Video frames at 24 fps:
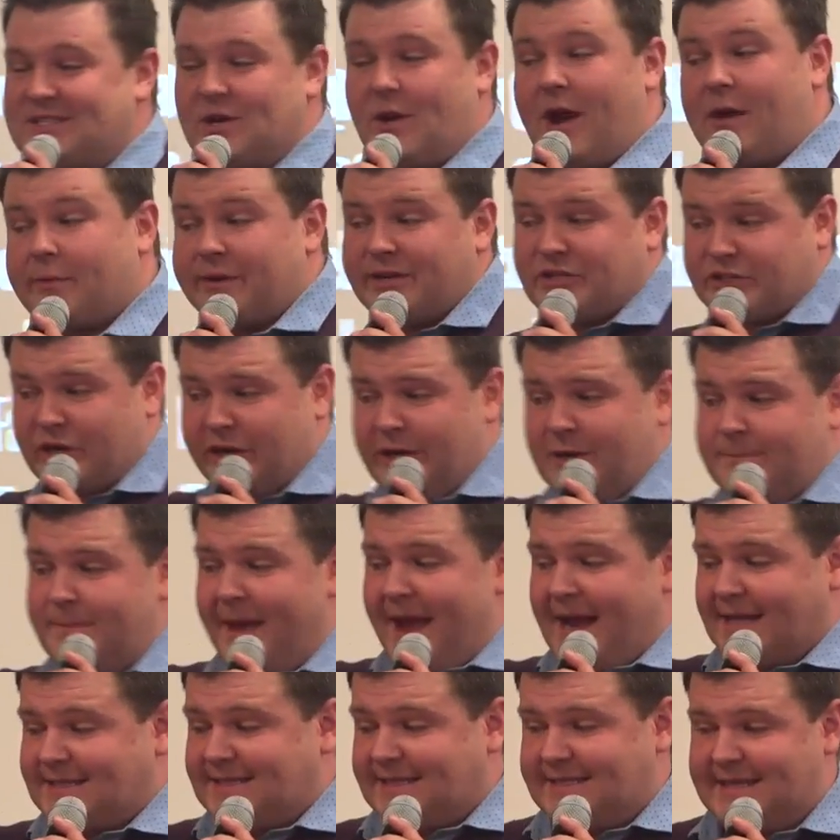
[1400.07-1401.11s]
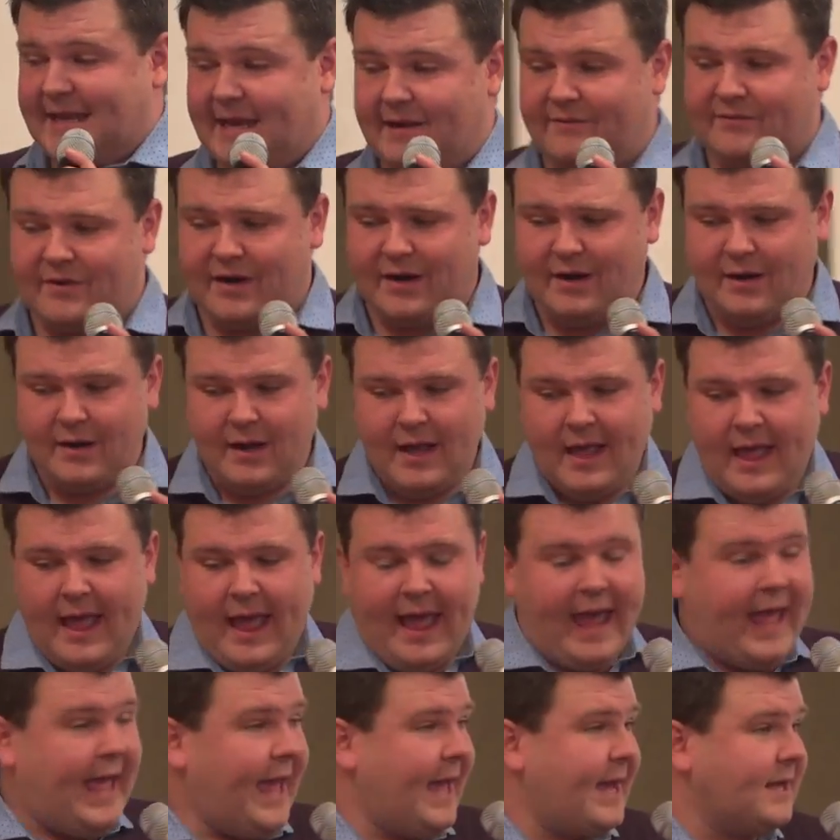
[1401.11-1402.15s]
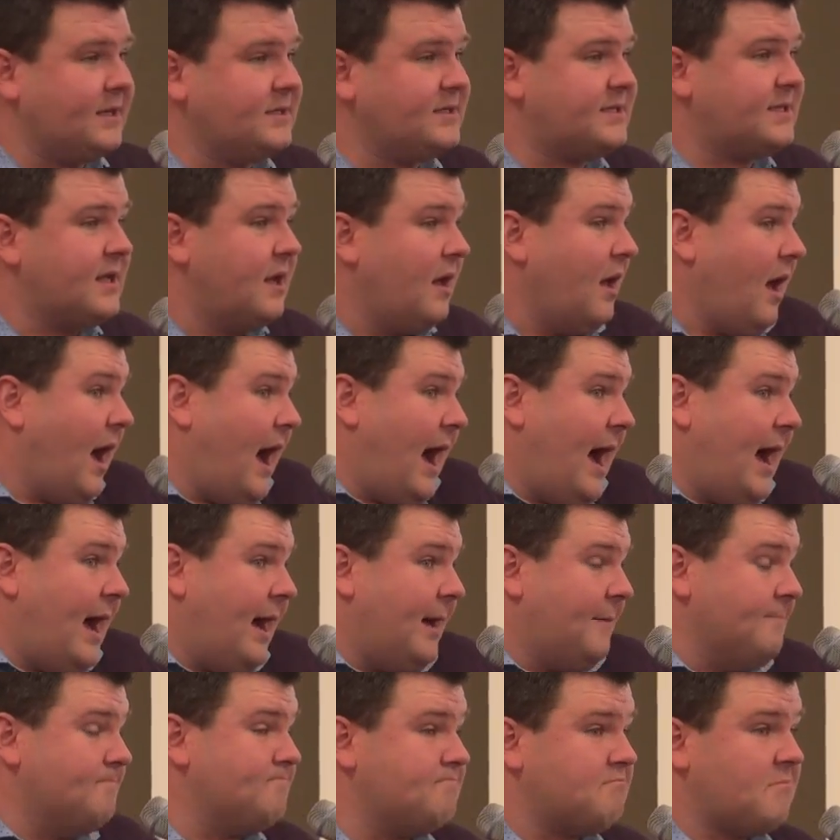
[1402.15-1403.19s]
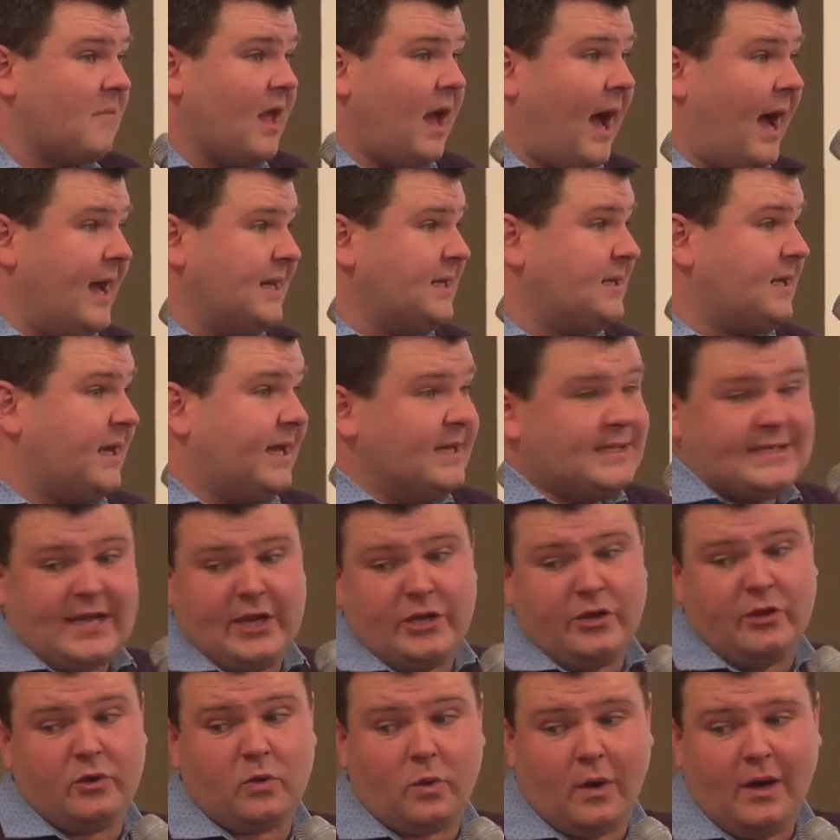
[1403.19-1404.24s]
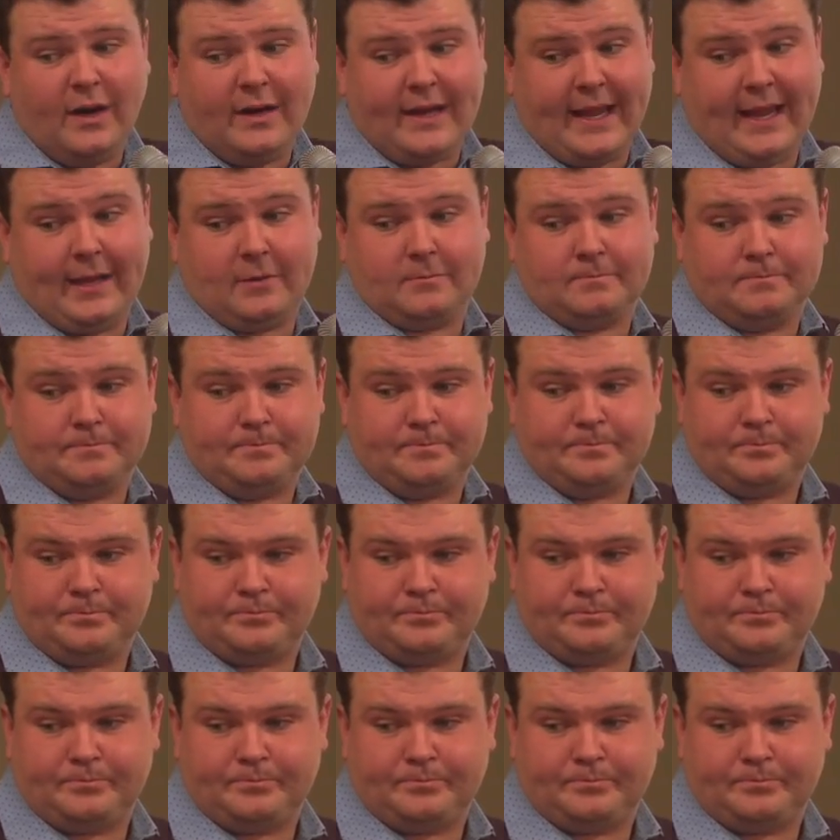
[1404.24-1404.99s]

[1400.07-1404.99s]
So I returned back to Denver, and um, I continued working.